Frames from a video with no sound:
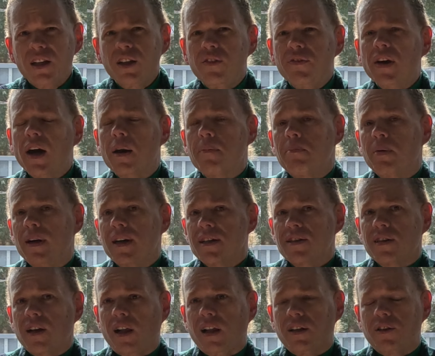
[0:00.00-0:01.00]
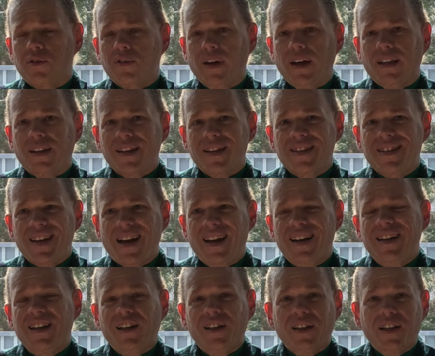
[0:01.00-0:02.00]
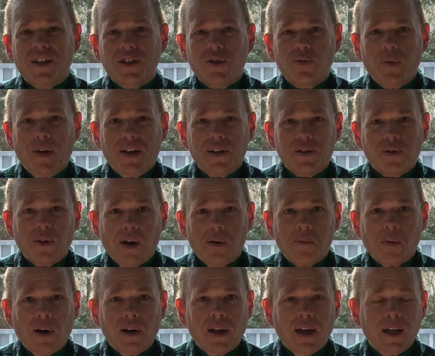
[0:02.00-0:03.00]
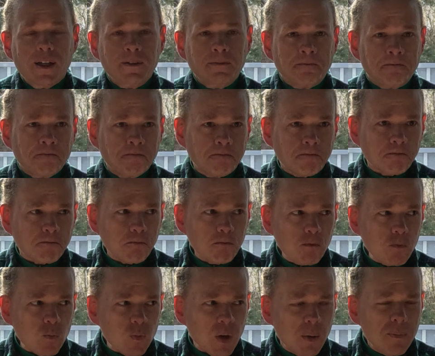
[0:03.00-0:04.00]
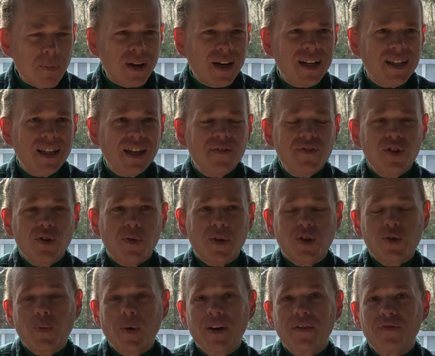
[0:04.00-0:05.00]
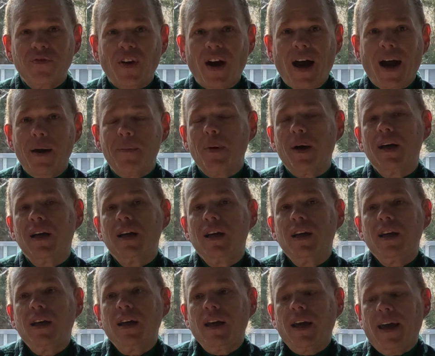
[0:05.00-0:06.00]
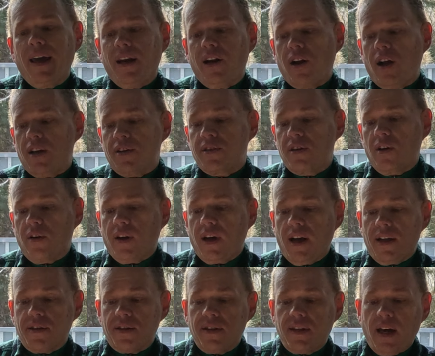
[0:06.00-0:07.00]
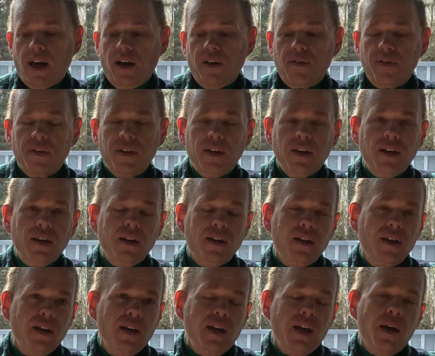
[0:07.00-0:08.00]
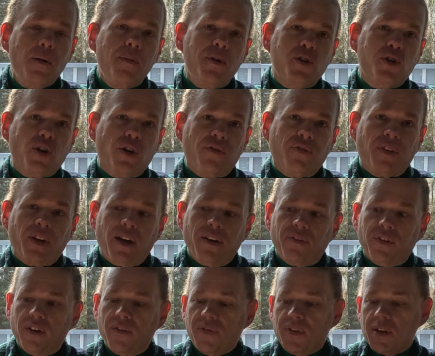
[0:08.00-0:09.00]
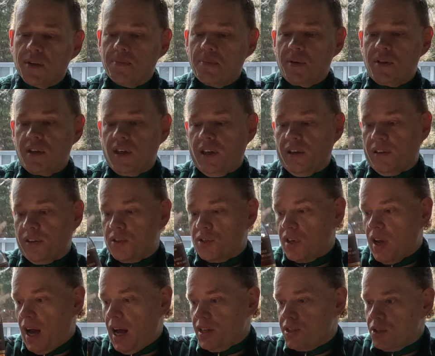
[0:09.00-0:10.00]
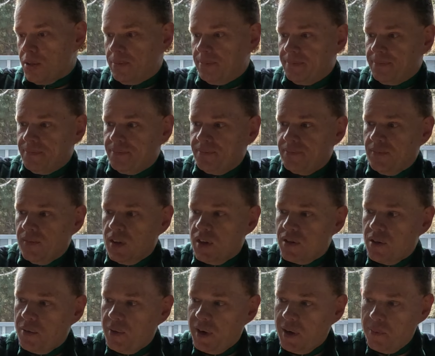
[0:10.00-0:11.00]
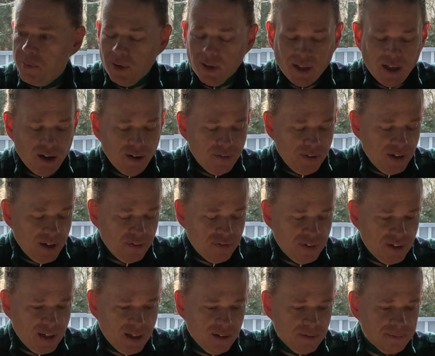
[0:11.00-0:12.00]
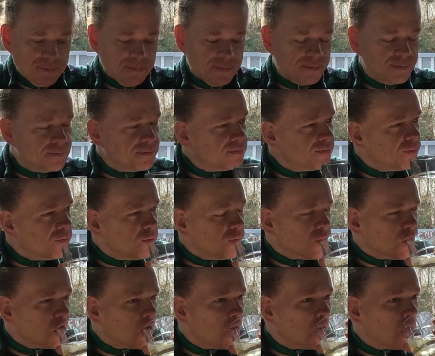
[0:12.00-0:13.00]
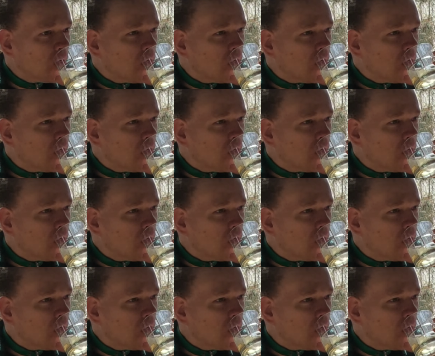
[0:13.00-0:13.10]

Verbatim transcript: You've got a pretty solid drink that's not nearly as sweet as Grand Marnier, but it gives you a sweet vibe. And it also cuts down the immature flavor of this particular scotch. So we're gonna put that over there for now. Mm.